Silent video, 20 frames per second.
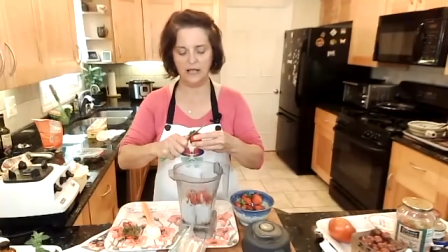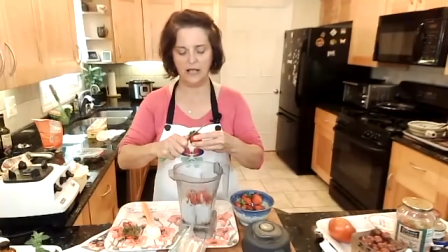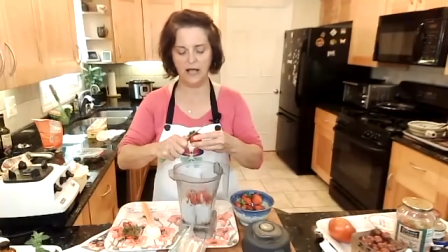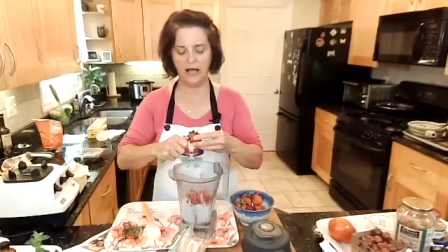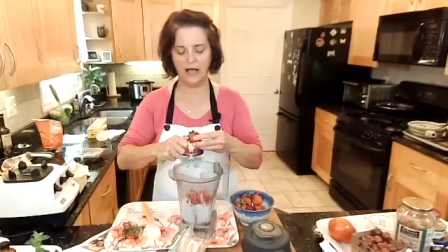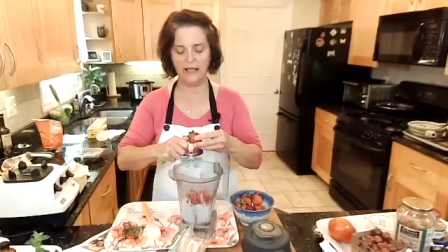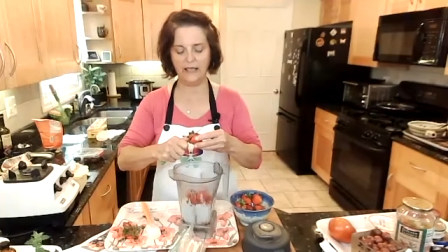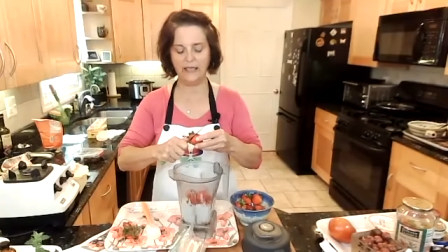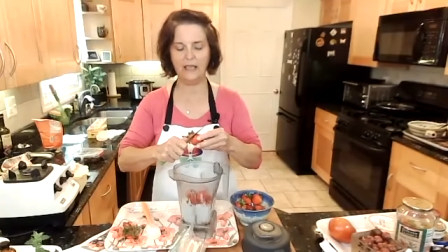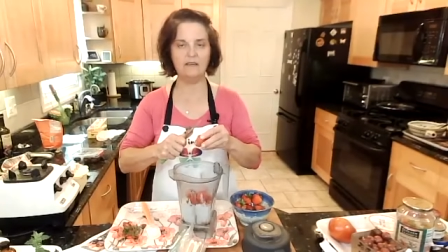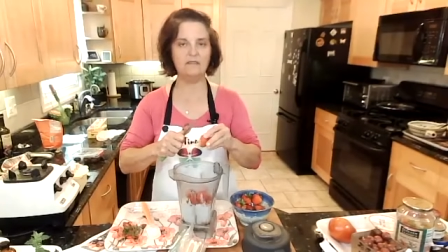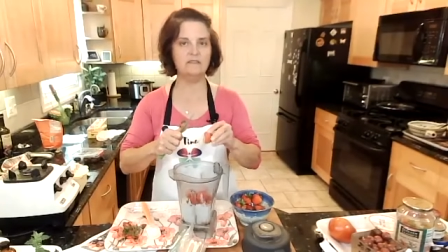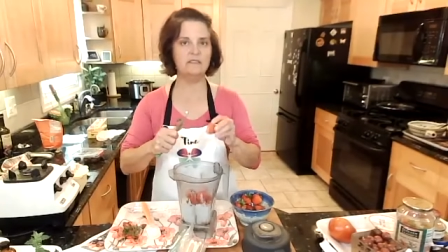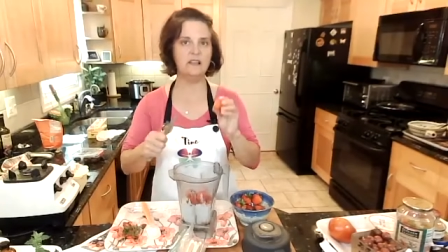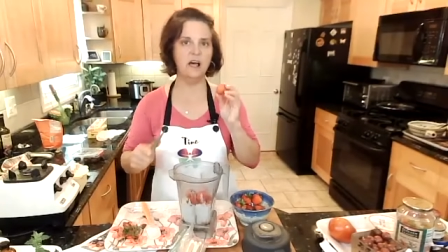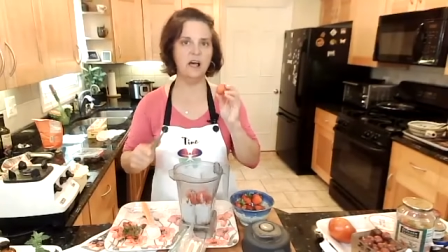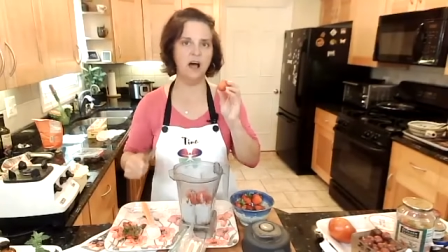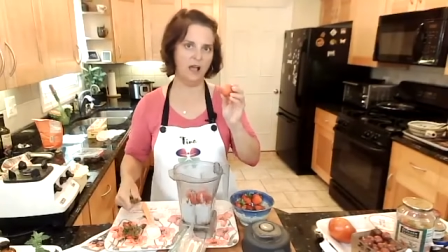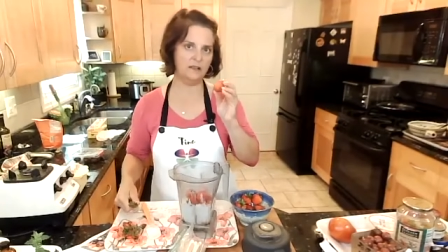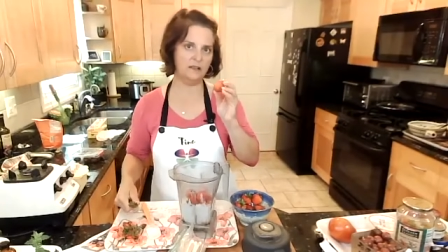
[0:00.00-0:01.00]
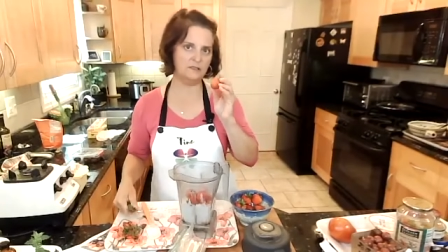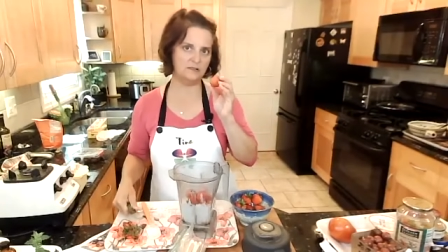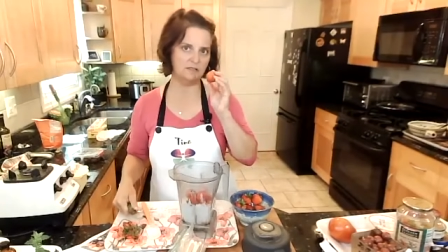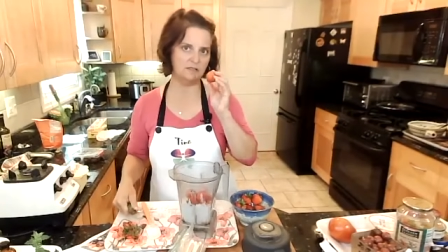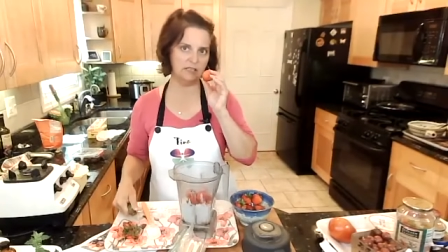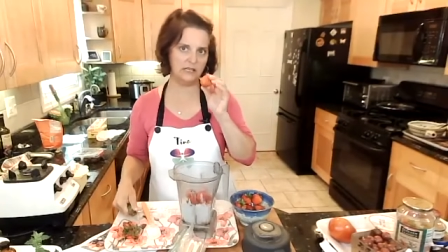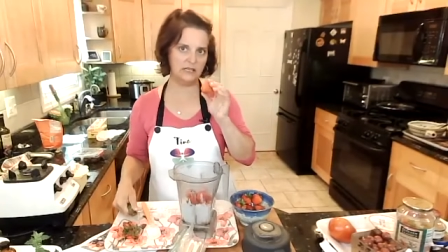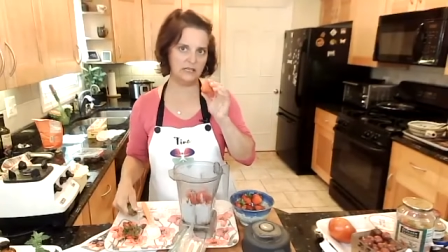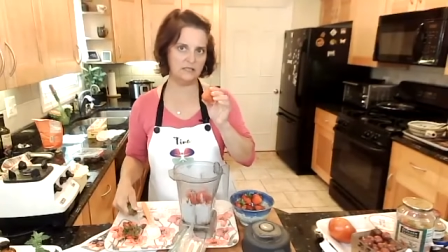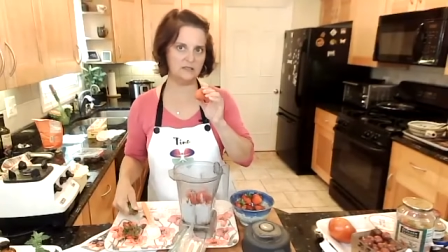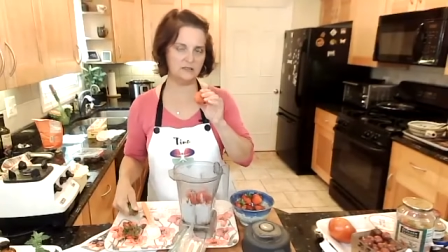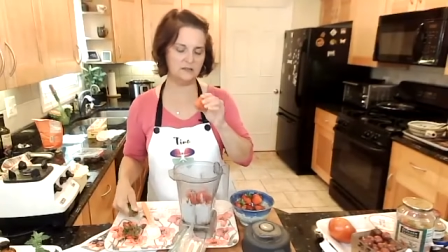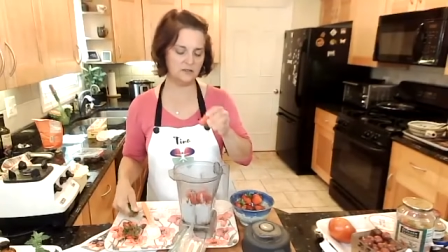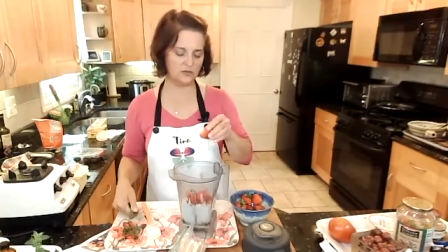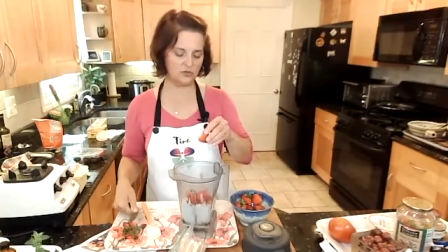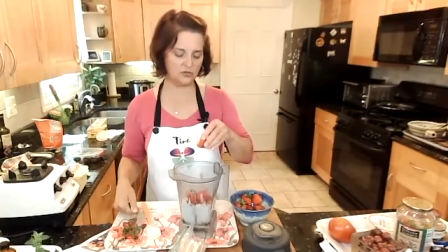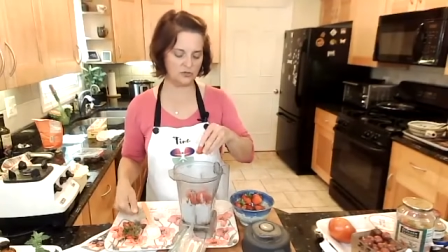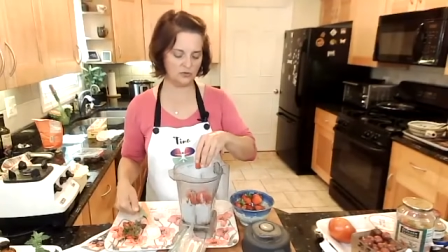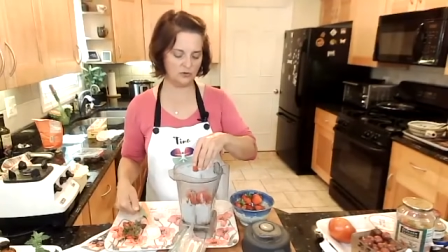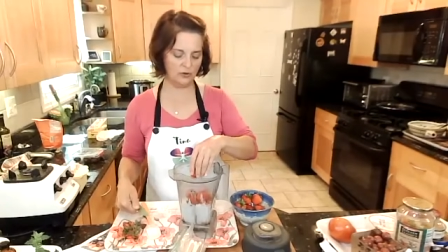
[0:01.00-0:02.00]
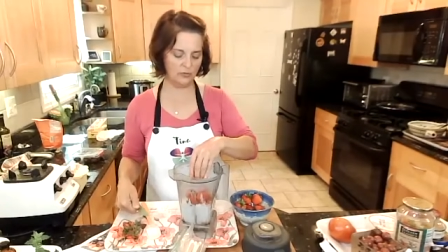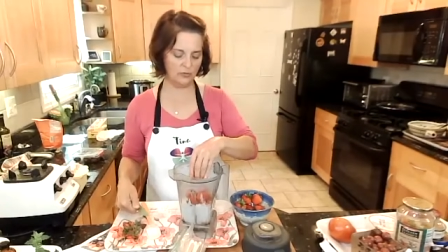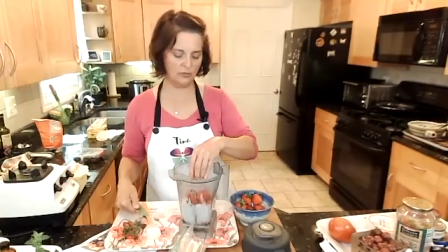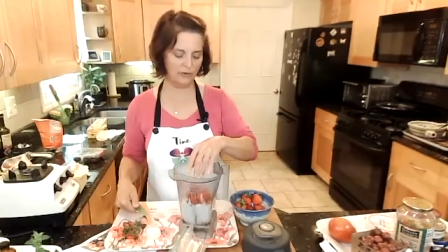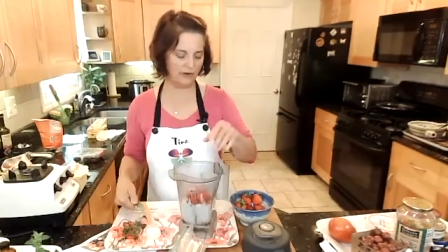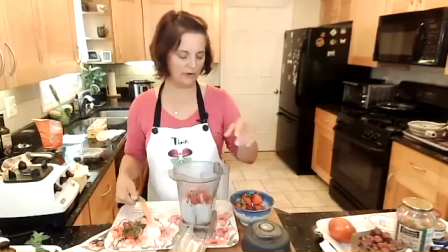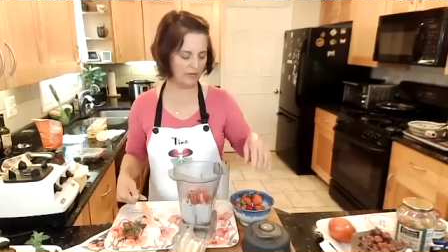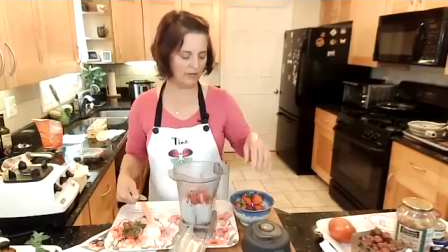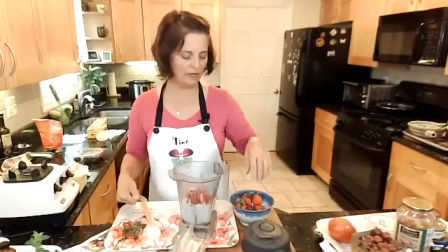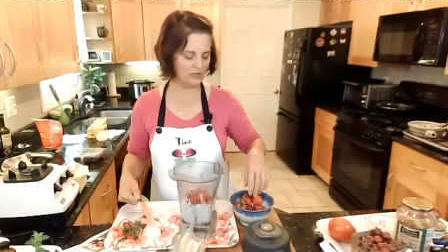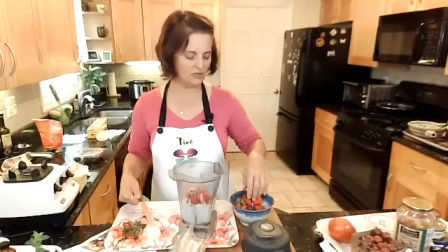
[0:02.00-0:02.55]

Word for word: I have not tasted a strawberry